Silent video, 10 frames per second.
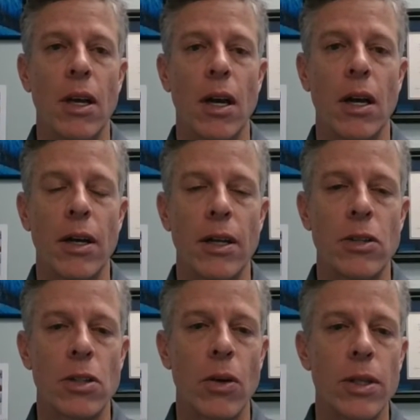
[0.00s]
uh,
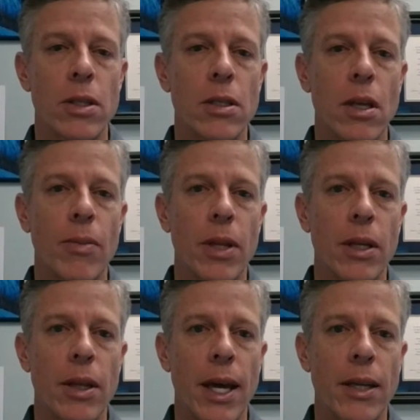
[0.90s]
and so this is
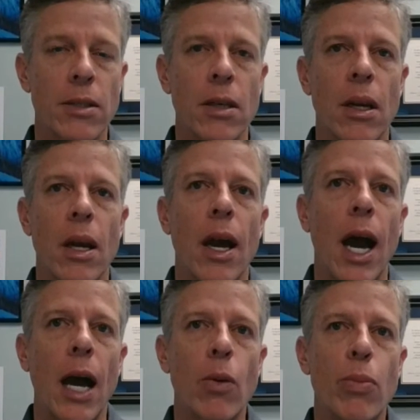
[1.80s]
something that
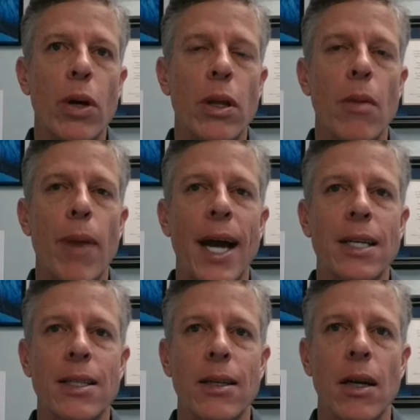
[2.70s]
I would put in the
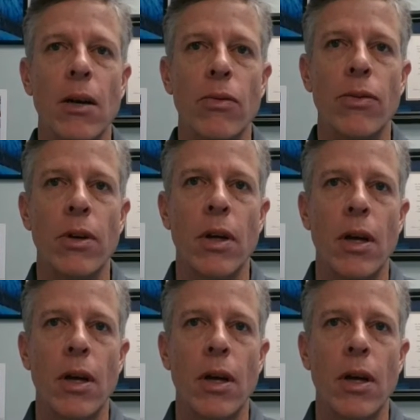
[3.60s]
basket of